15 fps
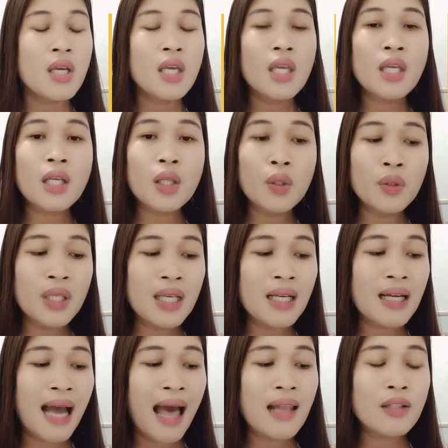including
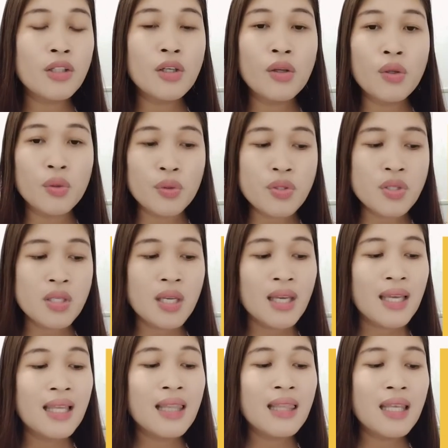calculus
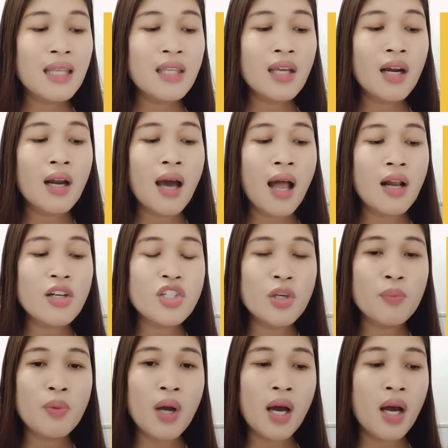in linear
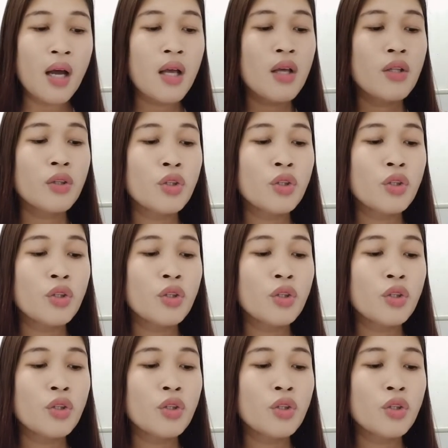algebra